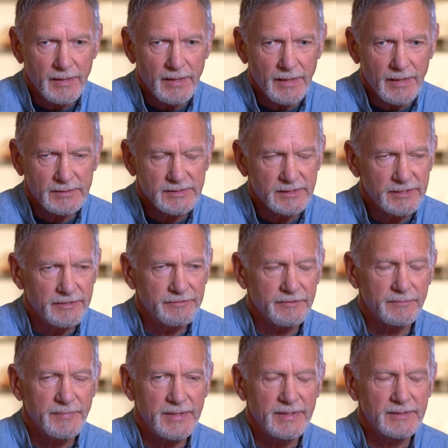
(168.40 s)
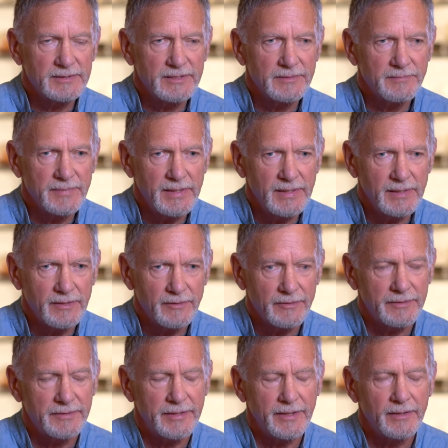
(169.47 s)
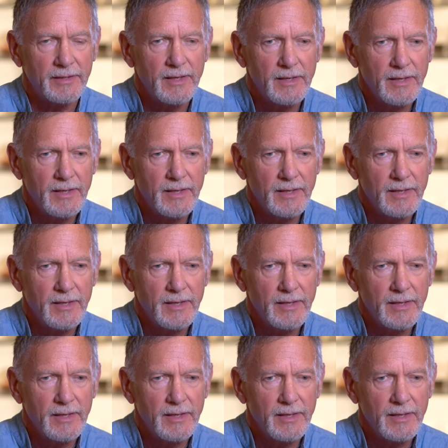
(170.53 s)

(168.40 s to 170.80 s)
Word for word: has a different meaning to me in that